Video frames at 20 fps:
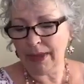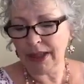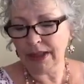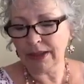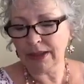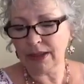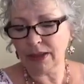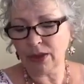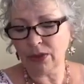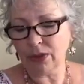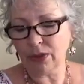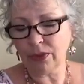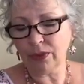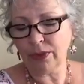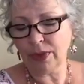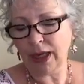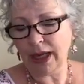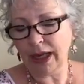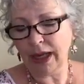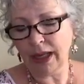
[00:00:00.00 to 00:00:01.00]
So
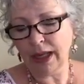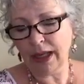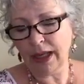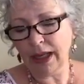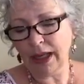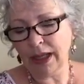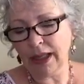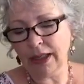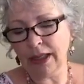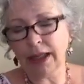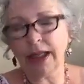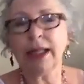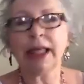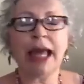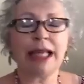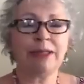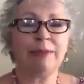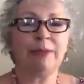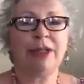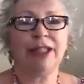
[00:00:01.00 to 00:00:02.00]
the
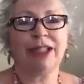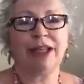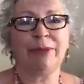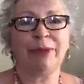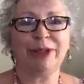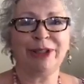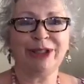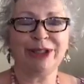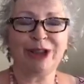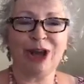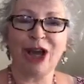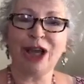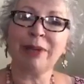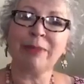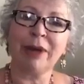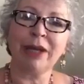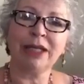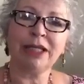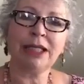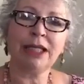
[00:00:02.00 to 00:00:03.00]
last piece I wanted to talk
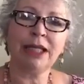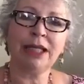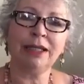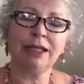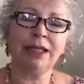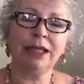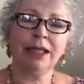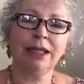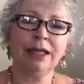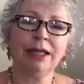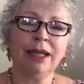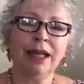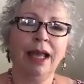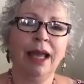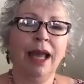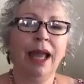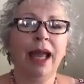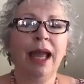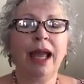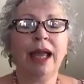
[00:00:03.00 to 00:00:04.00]
about is healing.
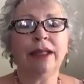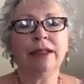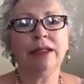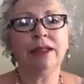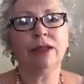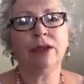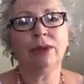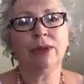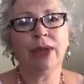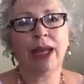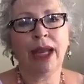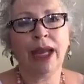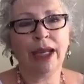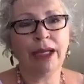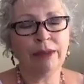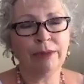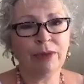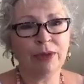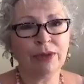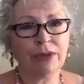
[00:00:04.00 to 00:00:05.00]
And you know,
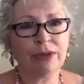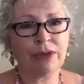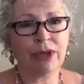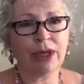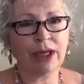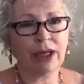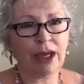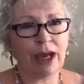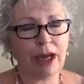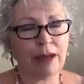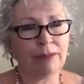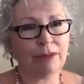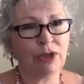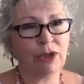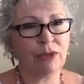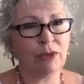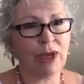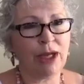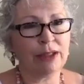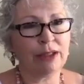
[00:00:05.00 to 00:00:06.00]
animals can come
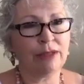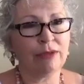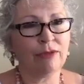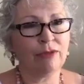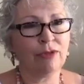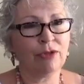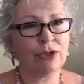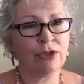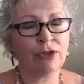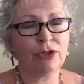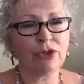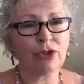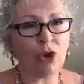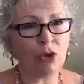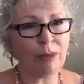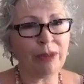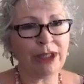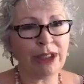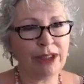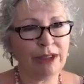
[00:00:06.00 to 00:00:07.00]
to us for
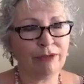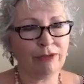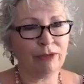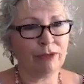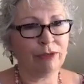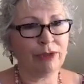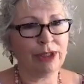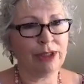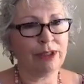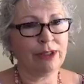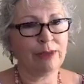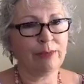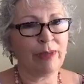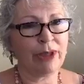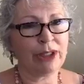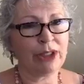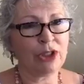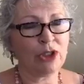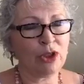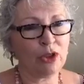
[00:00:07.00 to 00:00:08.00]
so many different reasons,
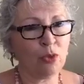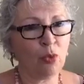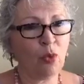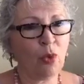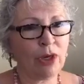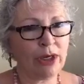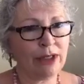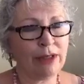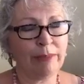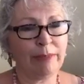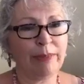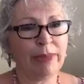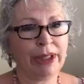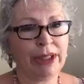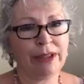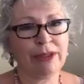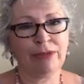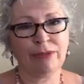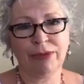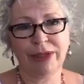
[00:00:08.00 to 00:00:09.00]
but one of the
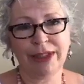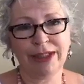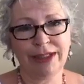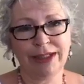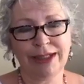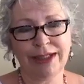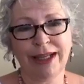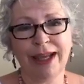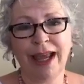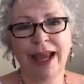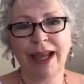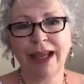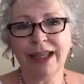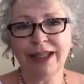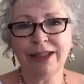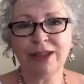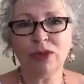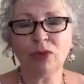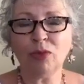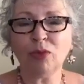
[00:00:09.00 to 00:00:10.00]
biggest reasons
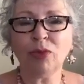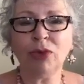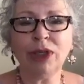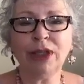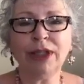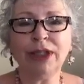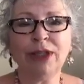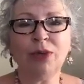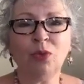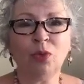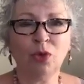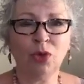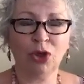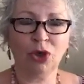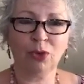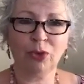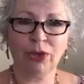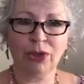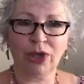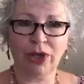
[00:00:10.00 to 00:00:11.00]
is to really
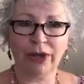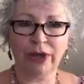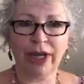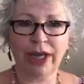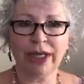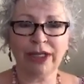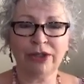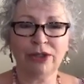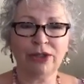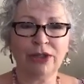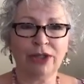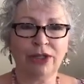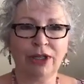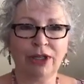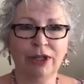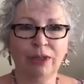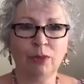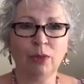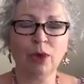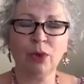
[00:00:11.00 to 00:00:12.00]
work with our
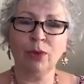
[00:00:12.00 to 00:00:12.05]
energy